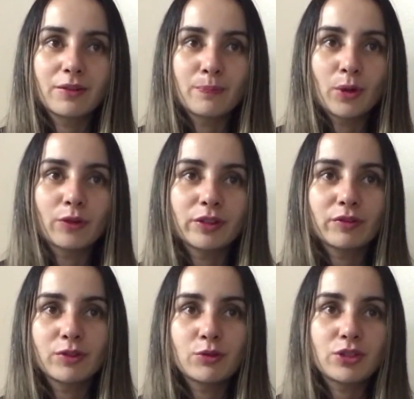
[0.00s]
perfect
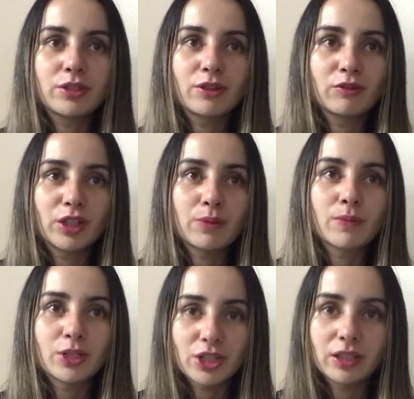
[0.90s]
fusion of like
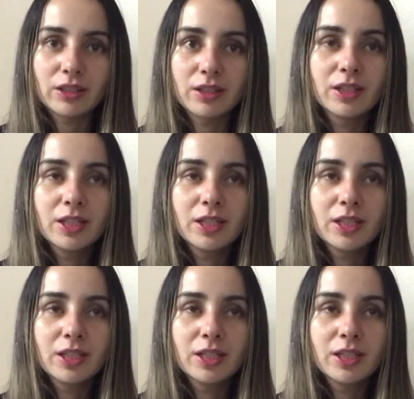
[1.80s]
Margiela